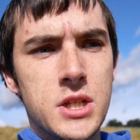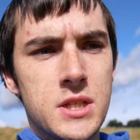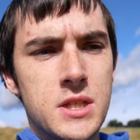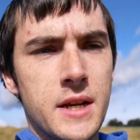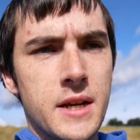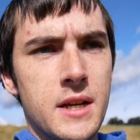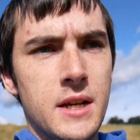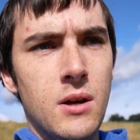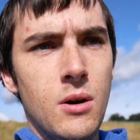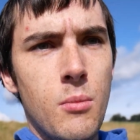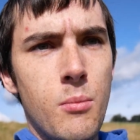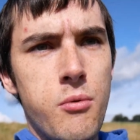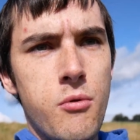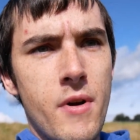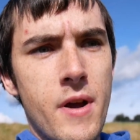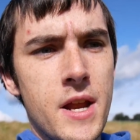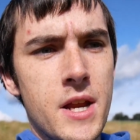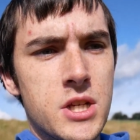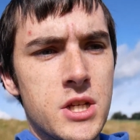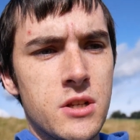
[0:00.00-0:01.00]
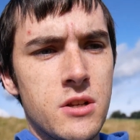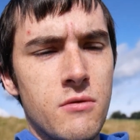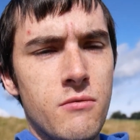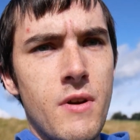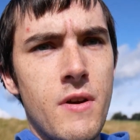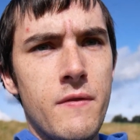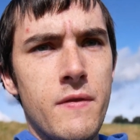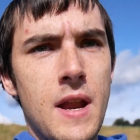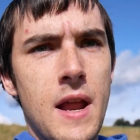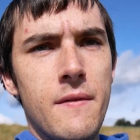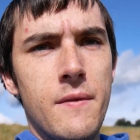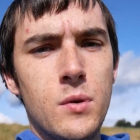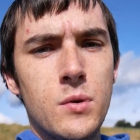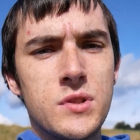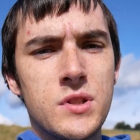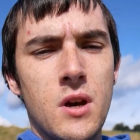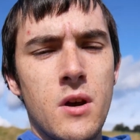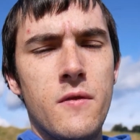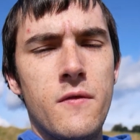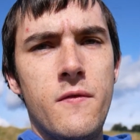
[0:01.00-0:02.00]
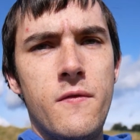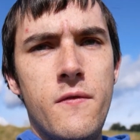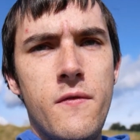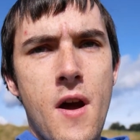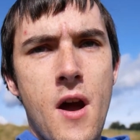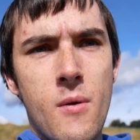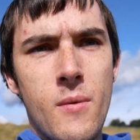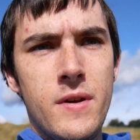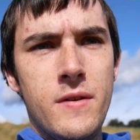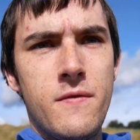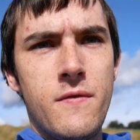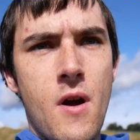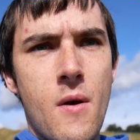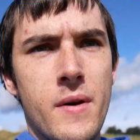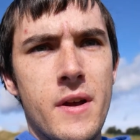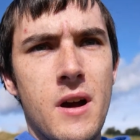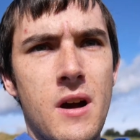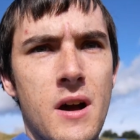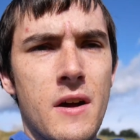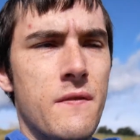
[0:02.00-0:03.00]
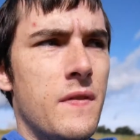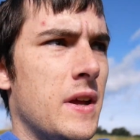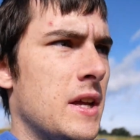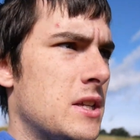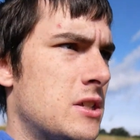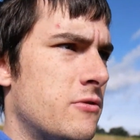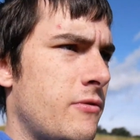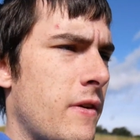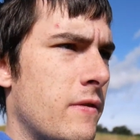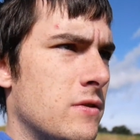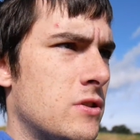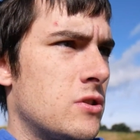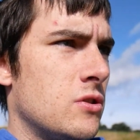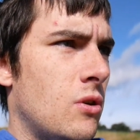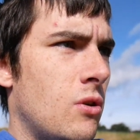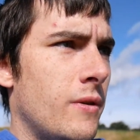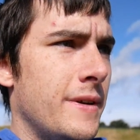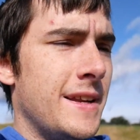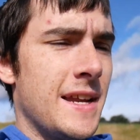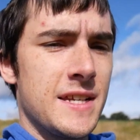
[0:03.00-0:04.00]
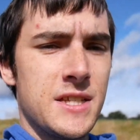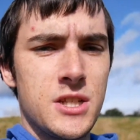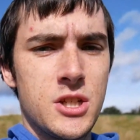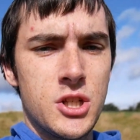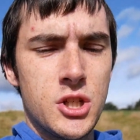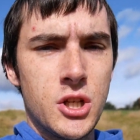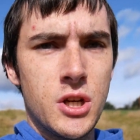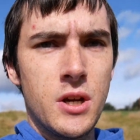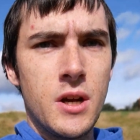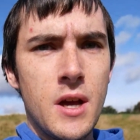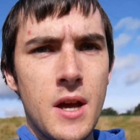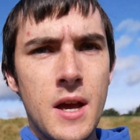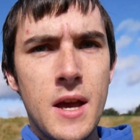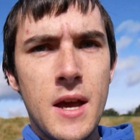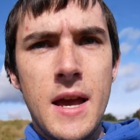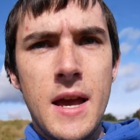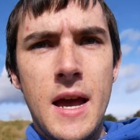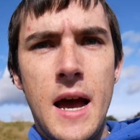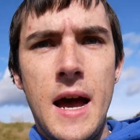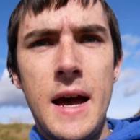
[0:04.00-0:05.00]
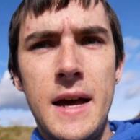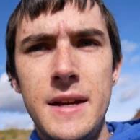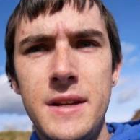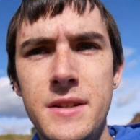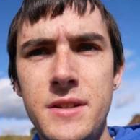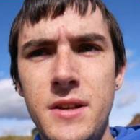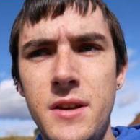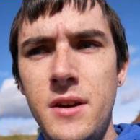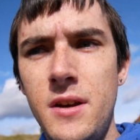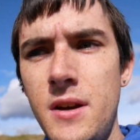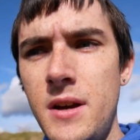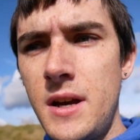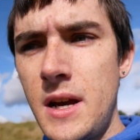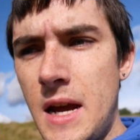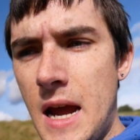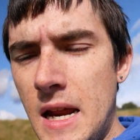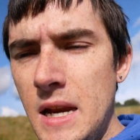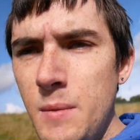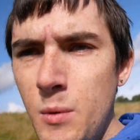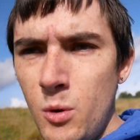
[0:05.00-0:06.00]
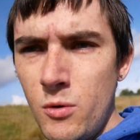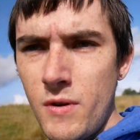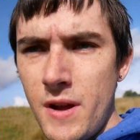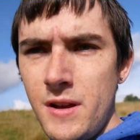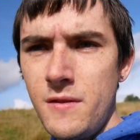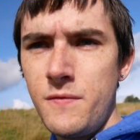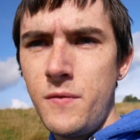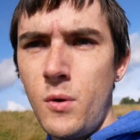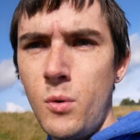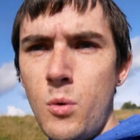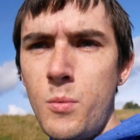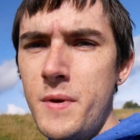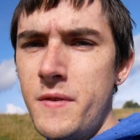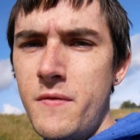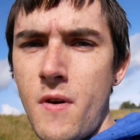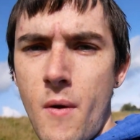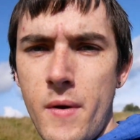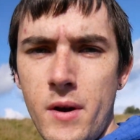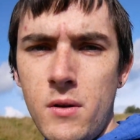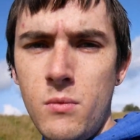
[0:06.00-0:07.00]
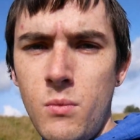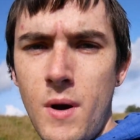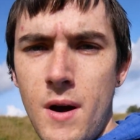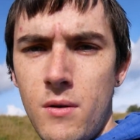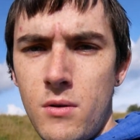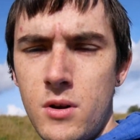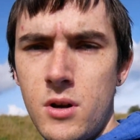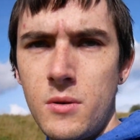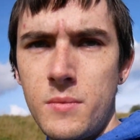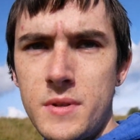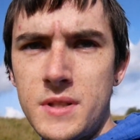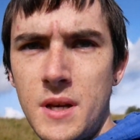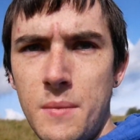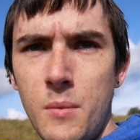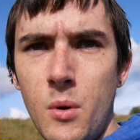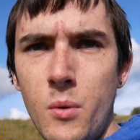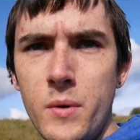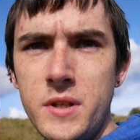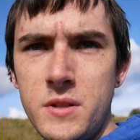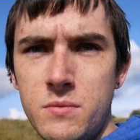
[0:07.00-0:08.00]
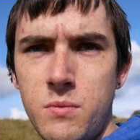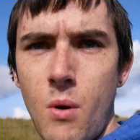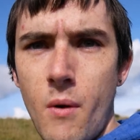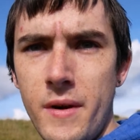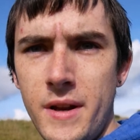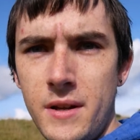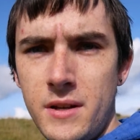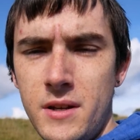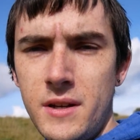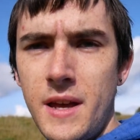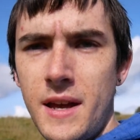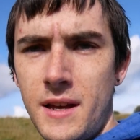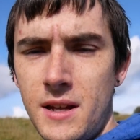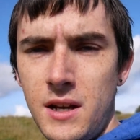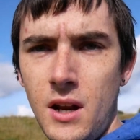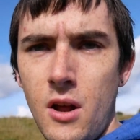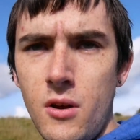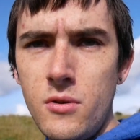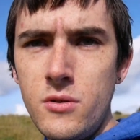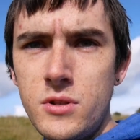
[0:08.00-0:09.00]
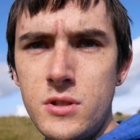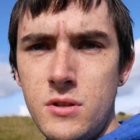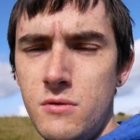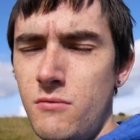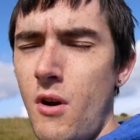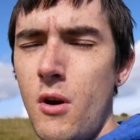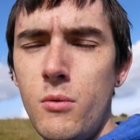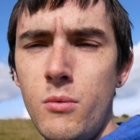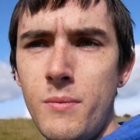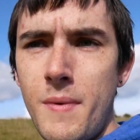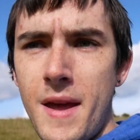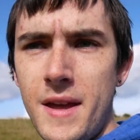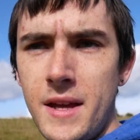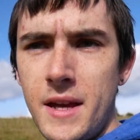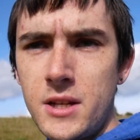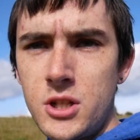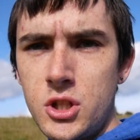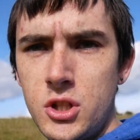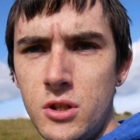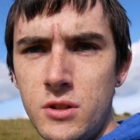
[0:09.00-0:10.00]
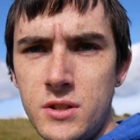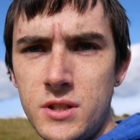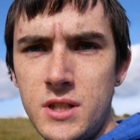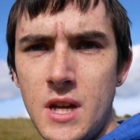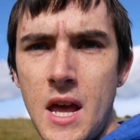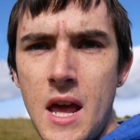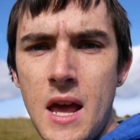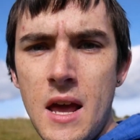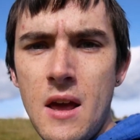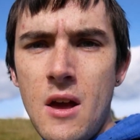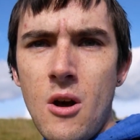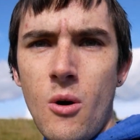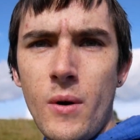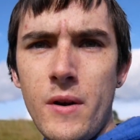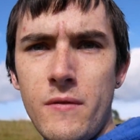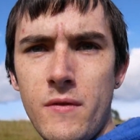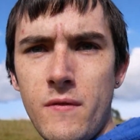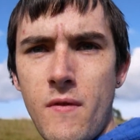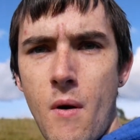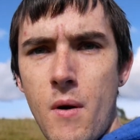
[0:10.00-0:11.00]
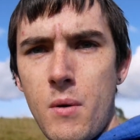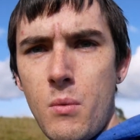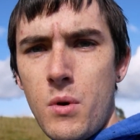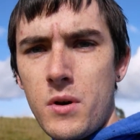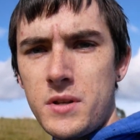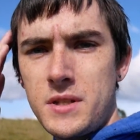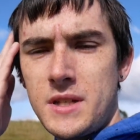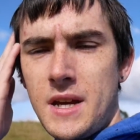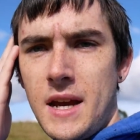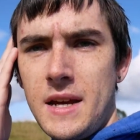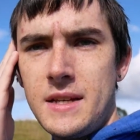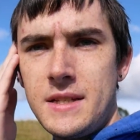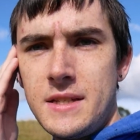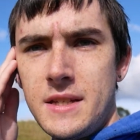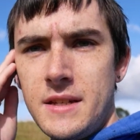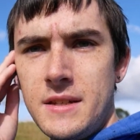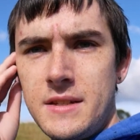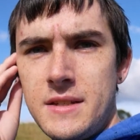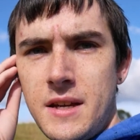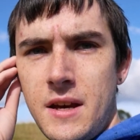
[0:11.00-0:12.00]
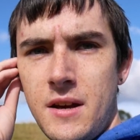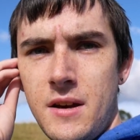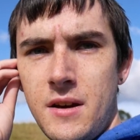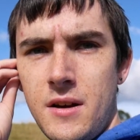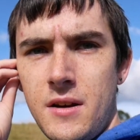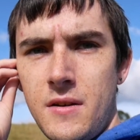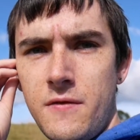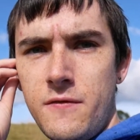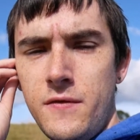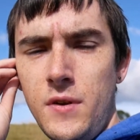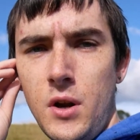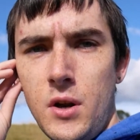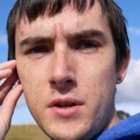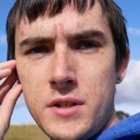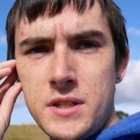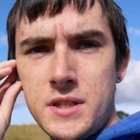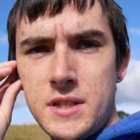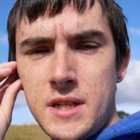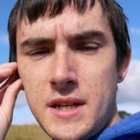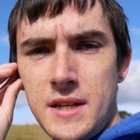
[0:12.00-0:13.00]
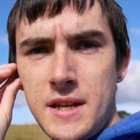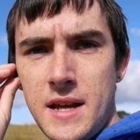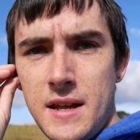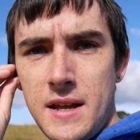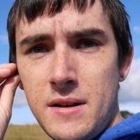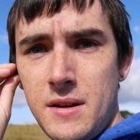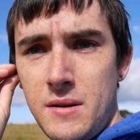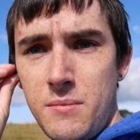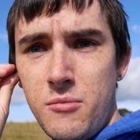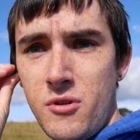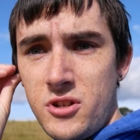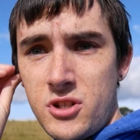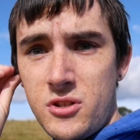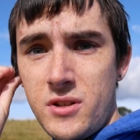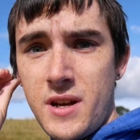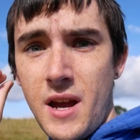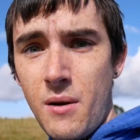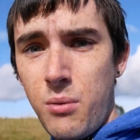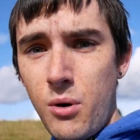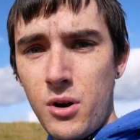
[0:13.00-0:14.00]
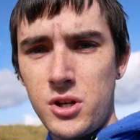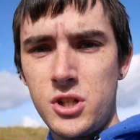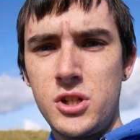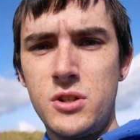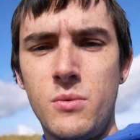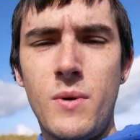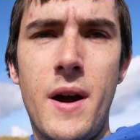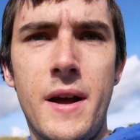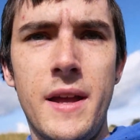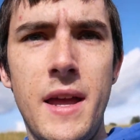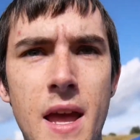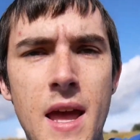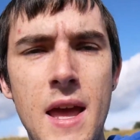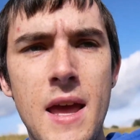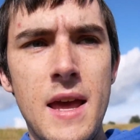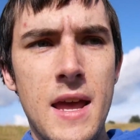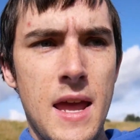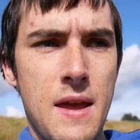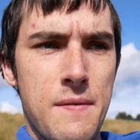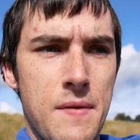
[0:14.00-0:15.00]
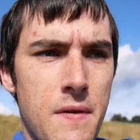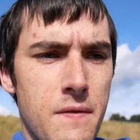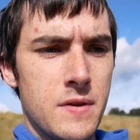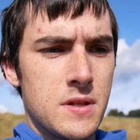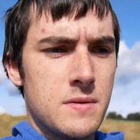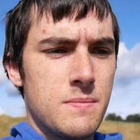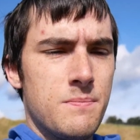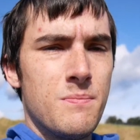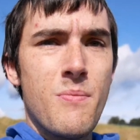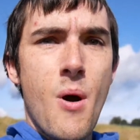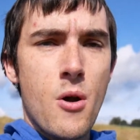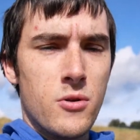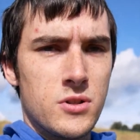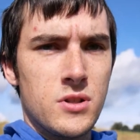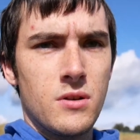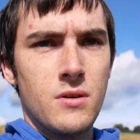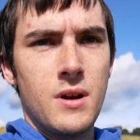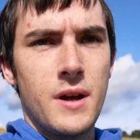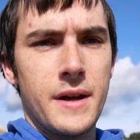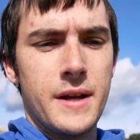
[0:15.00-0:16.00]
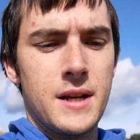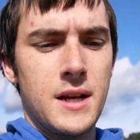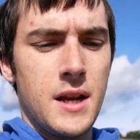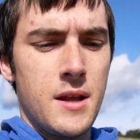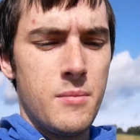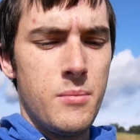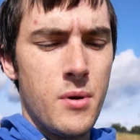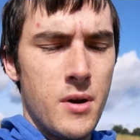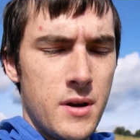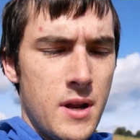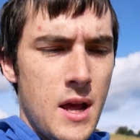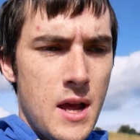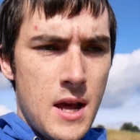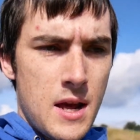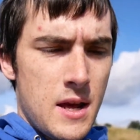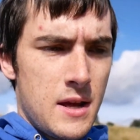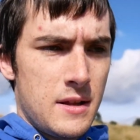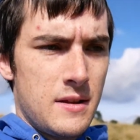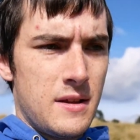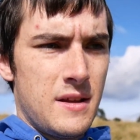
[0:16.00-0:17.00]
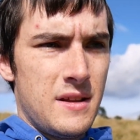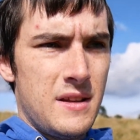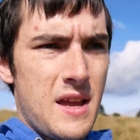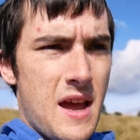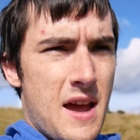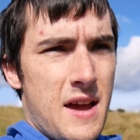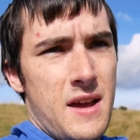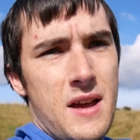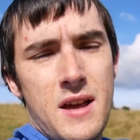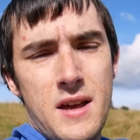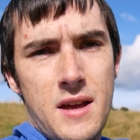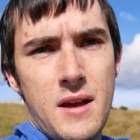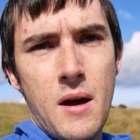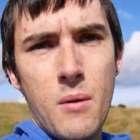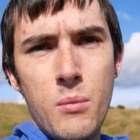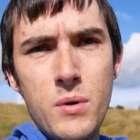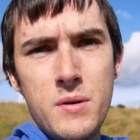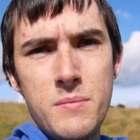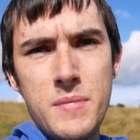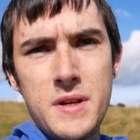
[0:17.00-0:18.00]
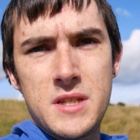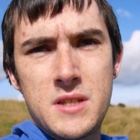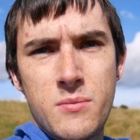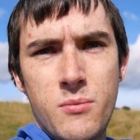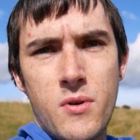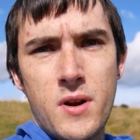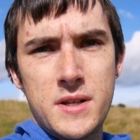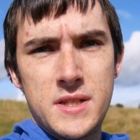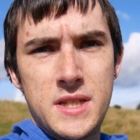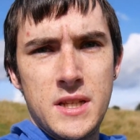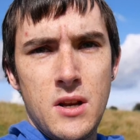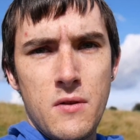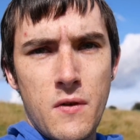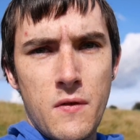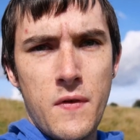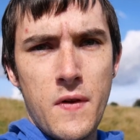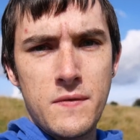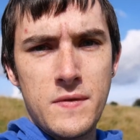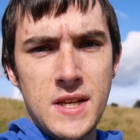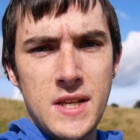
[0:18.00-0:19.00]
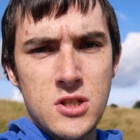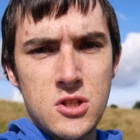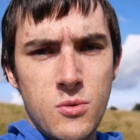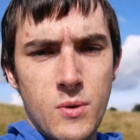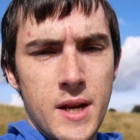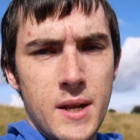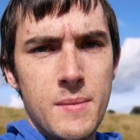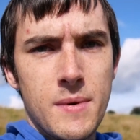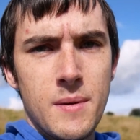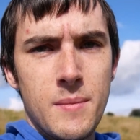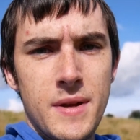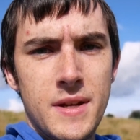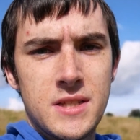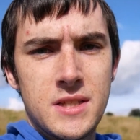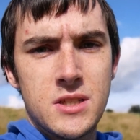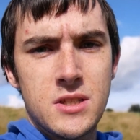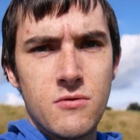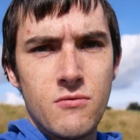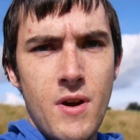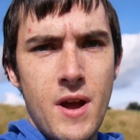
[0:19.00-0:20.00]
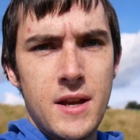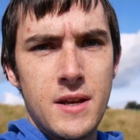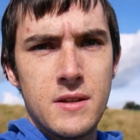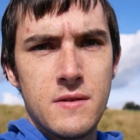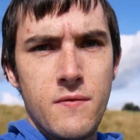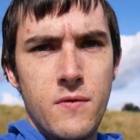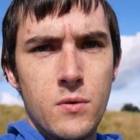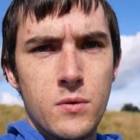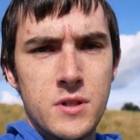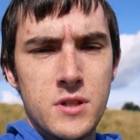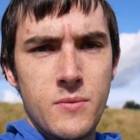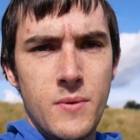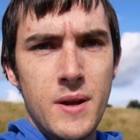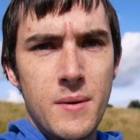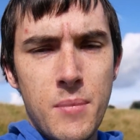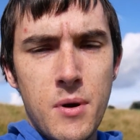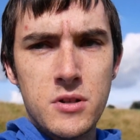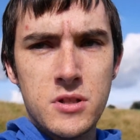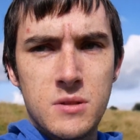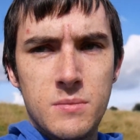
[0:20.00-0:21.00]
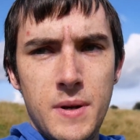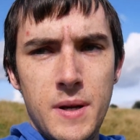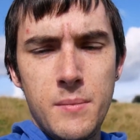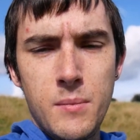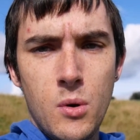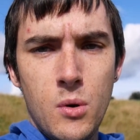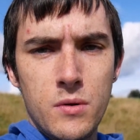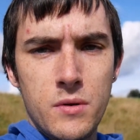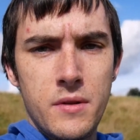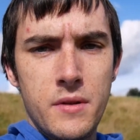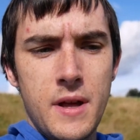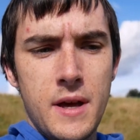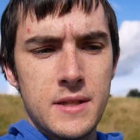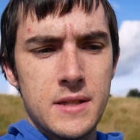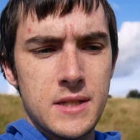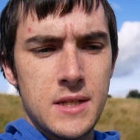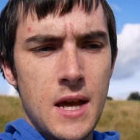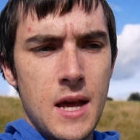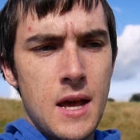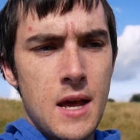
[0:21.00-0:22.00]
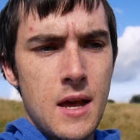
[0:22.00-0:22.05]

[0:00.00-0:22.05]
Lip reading: There's like a little bridge, and the river levels are very, very high. I think it's the River Soar in Leicestershire, and any more rainfall will be very unwelcome, because I'm always worried it could get closed, the road may get shut, or even very worst cases, floods, and the bridge could get washed away, even if it's most unlikely. But yeah, I wouldn't be surprised to see another 15 to 20 millimetres of rain before this week, possibly more than that.